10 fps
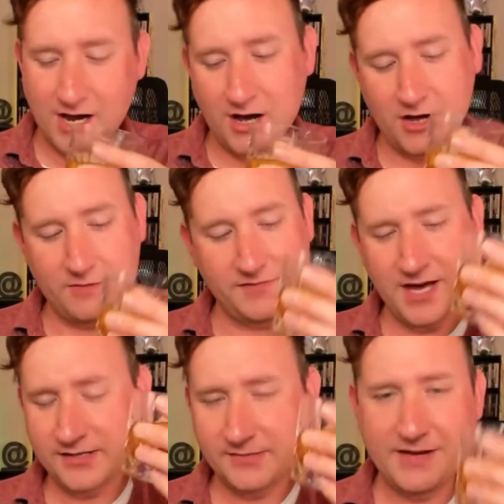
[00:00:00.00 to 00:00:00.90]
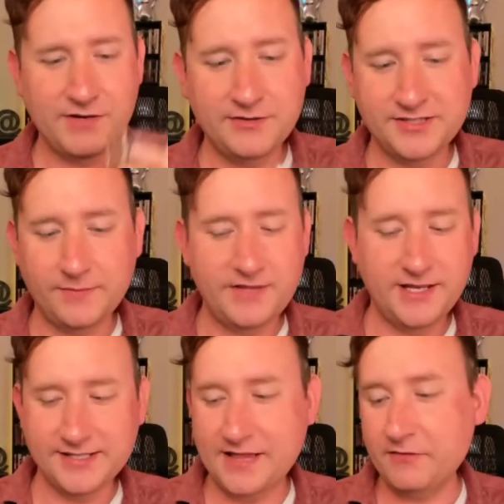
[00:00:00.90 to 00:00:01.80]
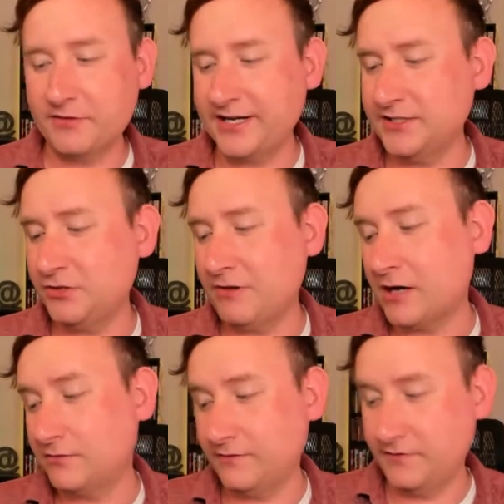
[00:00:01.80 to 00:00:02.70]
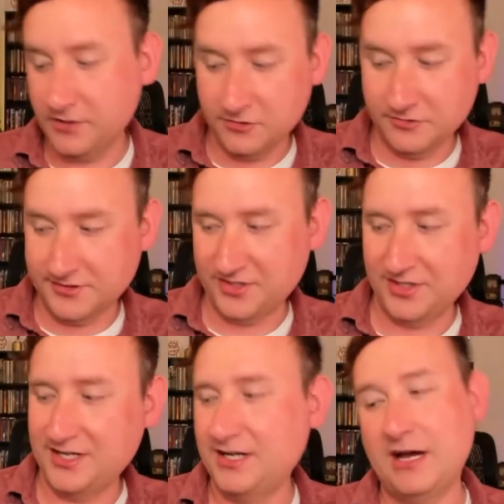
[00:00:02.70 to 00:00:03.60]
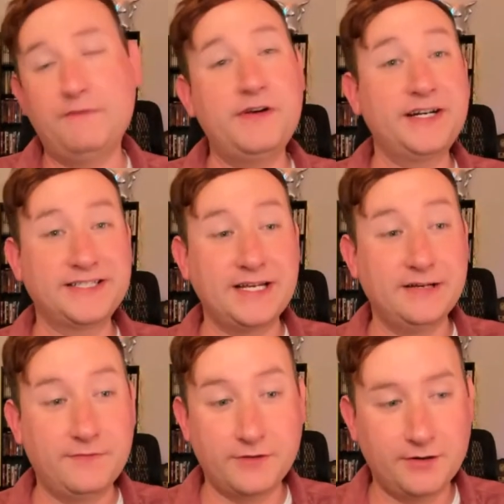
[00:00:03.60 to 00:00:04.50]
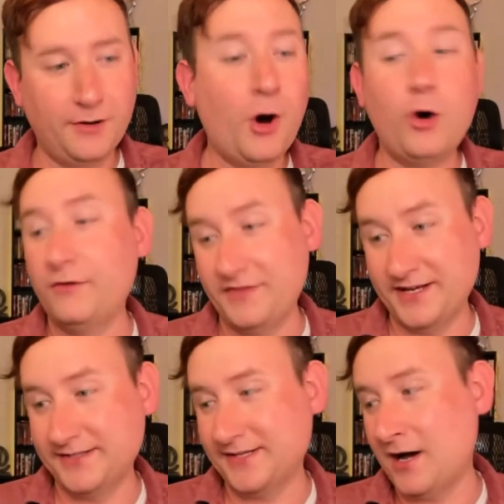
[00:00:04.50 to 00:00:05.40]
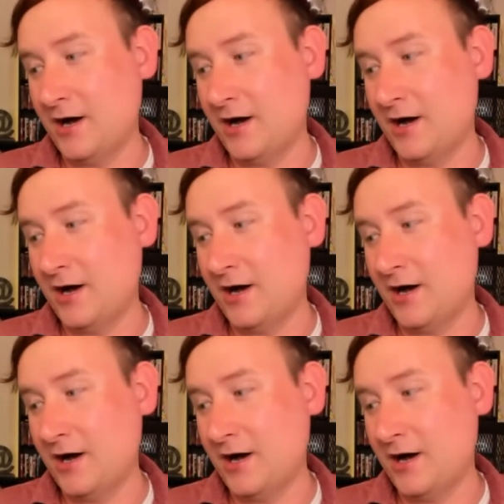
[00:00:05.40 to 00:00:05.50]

So I'm going to have another sip of this, and then we're going to get into our reviews. I'm very excited for all of these.